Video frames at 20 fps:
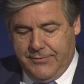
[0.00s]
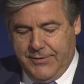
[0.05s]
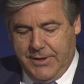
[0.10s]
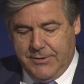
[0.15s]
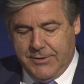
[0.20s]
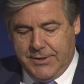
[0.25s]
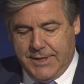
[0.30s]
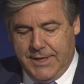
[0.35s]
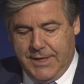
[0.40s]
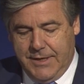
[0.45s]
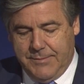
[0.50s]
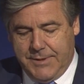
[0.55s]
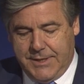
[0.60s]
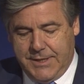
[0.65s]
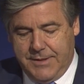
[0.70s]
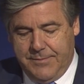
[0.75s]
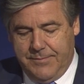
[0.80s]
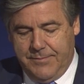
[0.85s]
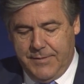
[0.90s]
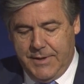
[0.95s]
of our
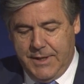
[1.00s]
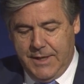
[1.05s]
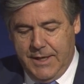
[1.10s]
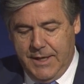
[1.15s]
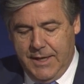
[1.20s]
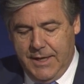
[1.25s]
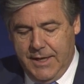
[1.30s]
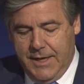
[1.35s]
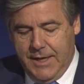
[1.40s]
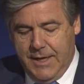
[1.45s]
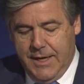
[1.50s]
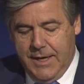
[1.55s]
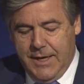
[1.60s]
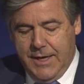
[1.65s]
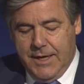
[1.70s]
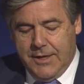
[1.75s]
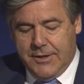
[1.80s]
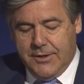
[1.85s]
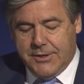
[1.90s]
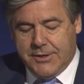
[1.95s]
times.
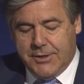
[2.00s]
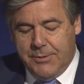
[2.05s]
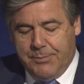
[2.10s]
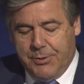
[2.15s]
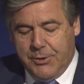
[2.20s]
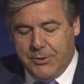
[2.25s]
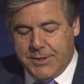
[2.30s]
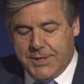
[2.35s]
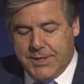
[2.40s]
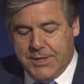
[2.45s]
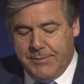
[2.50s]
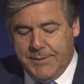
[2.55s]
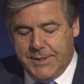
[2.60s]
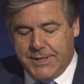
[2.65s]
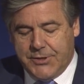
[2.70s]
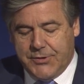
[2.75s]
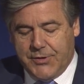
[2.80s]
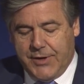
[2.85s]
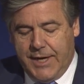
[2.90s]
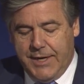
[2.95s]
This symposium is
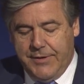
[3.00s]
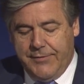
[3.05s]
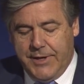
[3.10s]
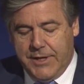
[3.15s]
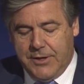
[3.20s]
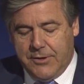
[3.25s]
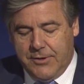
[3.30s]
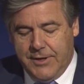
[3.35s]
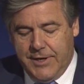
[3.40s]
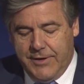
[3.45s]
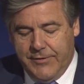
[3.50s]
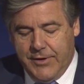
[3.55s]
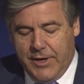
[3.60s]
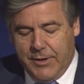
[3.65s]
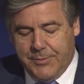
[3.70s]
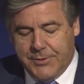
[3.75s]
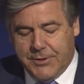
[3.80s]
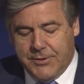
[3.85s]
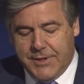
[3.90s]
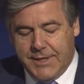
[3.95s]
striving to live
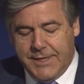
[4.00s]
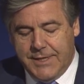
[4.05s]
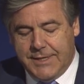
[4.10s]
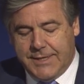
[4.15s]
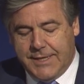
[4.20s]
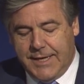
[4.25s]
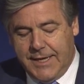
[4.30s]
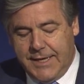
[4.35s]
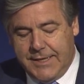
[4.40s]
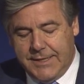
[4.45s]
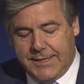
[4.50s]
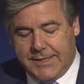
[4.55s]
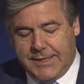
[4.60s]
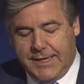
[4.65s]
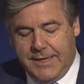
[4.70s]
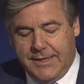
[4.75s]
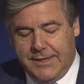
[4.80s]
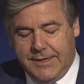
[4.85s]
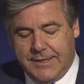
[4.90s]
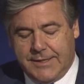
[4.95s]
up to these high
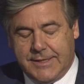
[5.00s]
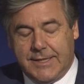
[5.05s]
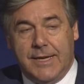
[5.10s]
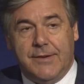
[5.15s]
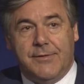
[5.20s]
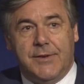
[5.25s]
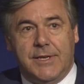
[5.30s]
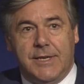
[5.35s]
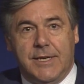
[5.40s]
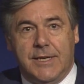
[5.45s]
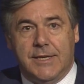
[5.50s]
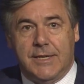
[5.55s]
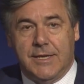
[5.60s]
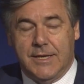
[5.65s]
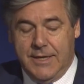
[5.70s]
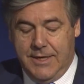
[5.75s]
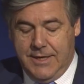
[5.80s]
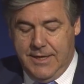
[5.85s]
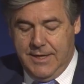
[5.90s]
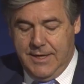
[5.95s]
standards every year
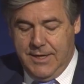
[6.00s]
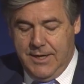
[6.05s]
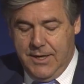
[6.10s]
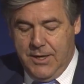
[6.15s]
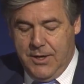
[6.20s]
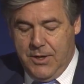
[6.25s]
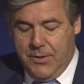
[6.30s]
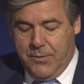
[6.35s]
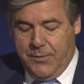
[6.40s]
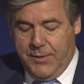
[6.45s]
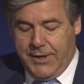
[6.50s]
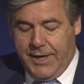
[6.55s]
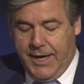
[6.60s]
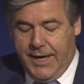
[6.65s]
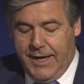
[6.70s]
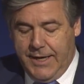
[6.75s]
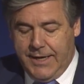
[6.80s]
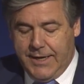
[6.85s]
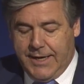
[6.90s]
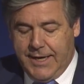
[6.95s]
with
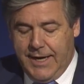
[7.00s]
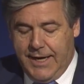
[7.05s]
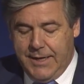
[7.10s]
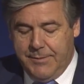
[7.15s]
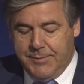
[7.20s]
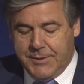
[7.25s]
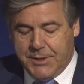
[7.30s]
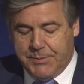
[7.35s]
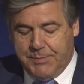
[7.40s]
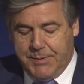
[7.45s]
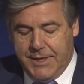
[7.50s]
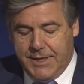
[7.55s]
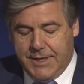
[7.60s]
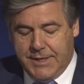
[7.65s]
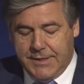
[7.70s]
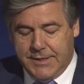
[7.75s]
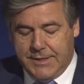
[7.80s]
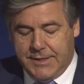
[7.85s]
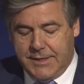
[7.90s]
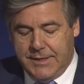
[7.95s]
high caliber
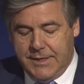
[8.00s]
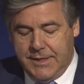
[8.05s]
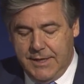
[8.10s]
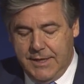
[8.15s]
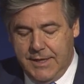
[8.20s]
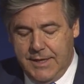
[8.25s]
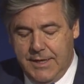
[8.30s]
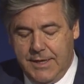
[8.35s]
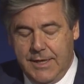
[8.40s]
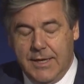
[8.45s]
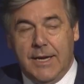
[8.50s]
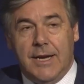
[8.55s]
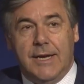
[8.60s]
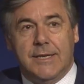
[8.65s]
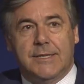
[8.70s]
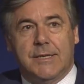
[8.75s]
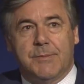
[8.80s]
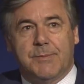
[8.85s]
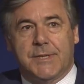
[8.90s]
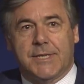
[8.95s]
speakers
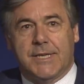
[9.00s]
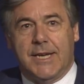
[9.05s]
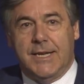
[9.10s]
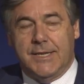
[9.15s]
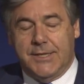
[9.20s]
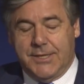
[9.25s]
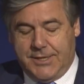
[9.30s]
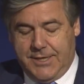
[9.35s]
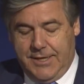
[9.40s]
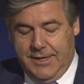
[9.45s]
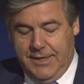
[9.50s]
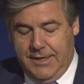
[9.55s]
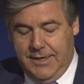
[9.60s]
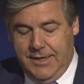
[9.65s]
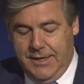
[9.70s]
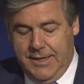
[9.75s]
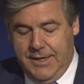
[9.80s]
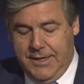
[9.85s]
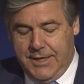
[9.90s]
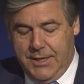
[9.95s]
and substantial
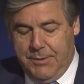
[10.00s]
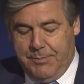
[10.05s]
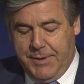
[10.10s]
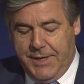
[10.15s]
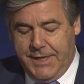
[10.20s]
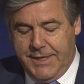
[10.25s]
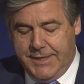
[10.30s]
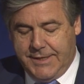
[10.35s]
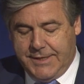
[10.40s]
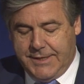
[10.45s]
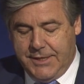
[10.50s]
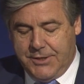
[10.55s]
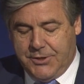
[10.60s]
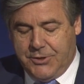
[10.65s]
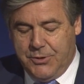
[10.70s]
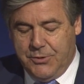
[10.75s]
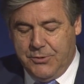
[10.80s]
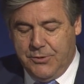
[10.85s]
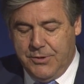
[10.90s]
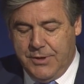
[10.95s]
debates
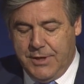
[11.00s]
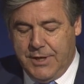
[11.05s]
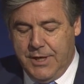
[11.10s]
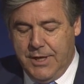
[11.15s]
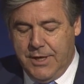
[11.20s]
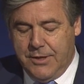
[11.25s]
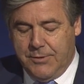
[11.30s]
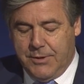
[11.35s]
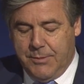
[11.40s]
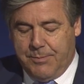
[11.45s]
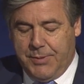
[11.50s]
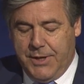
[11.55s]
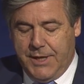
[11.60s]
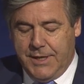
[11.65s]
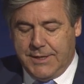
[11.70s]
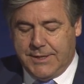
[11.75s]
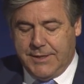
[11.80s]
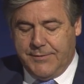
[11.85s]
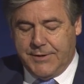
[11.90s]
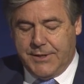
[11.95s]
attuned to the
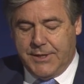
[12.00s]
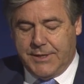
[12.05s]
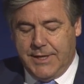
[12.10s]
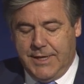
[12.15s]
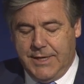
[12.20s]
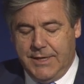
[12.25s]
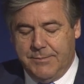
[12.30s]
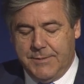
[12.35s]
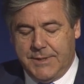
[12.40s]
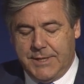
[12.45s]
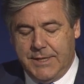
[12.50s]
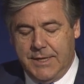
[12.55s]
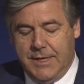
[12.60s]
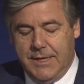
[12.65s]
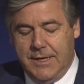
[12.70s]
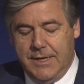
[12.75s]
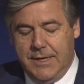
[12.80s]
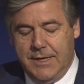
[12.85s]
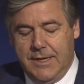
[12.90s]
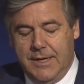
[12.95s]
pulse of the times
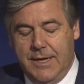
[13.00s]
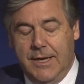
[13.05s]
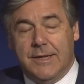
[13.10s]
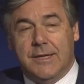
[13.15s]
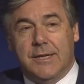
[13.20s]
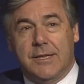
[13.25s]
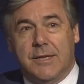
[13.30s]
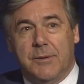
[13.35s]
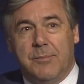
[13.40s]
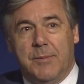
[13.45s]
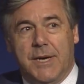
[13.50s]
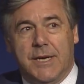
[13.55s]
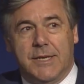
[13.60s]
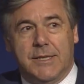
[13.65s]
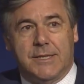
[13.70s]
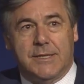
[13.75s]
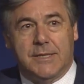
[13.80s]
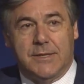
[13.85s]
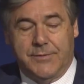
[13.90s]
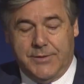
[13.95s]
and the
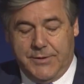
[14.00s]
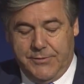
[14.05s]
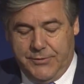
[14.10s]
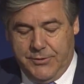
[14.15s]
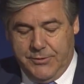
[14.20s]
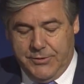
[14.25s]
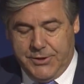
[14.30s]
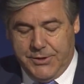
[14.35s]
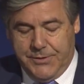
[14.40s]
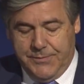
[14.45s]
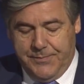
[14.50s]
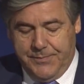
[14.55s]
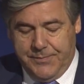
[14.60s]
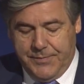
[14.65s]
demands of the future.